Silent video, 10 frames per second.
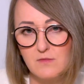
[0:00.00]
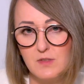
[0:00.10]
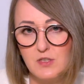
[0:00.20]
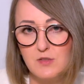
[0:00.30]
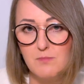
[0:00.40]

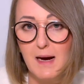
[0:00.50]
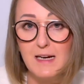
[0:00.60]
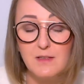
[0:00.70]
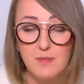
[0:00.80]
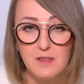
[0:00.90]
which
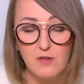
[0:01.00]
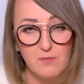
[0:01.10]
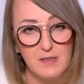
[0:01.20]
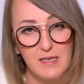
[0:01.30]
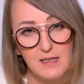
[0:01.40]
might be
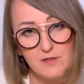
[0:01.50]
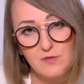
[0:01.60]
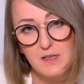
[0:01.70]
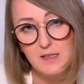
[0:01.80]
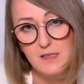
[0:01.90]

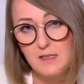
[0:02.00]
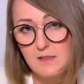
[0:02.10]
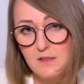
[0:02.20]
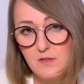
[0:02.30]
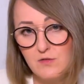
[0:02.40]
obligatory at the
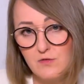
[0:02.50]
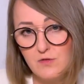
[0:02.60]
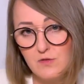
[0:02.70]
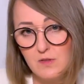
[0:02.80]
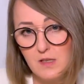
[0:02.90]
institution.